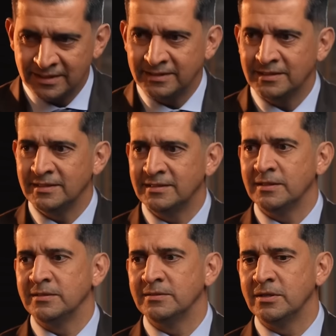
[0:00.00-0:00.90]
uh, the,
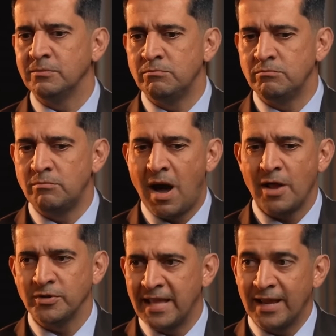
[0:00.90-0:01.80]
the, the,
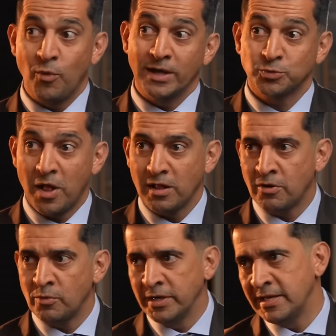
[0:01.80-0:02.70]
modern day Wes
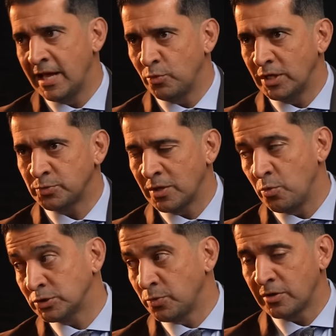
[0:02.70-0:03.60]
Welker when he had Wes Welker.
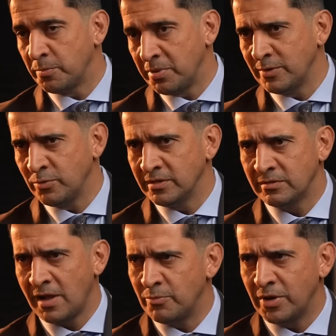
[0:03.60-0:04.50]
Wes Welker played with
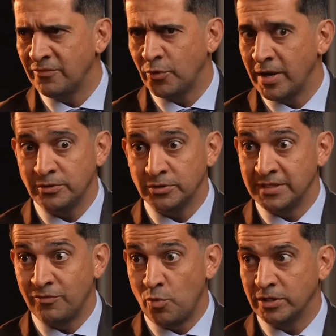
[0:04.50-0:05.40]
Tom Brady for eight years,
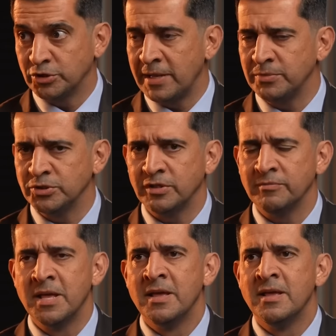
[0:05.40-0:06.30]
never won yeah. a
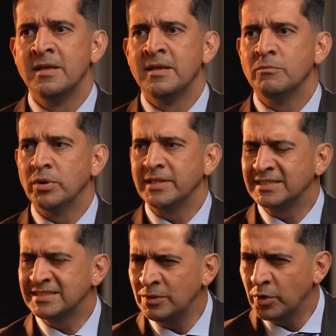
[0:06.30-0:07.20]
championship. But
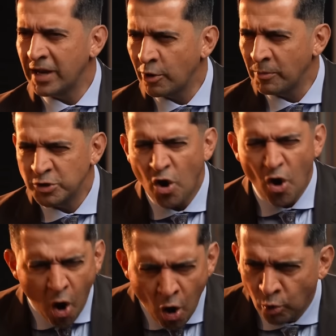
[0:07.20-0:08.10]
that scene with Edelman, you're
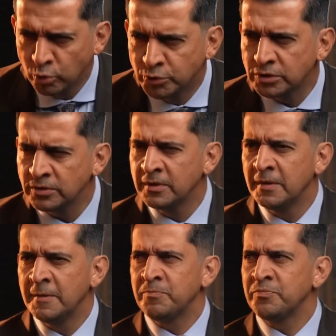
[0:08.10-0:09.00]
old.
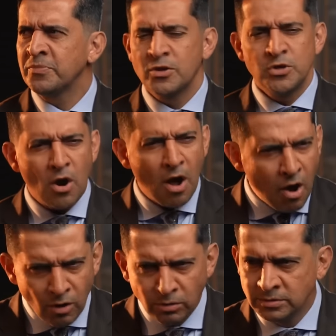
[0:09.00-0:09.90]
Yeah. You're
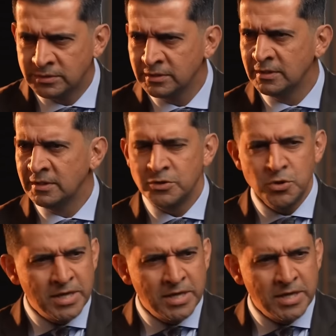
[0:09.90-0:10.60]
old. You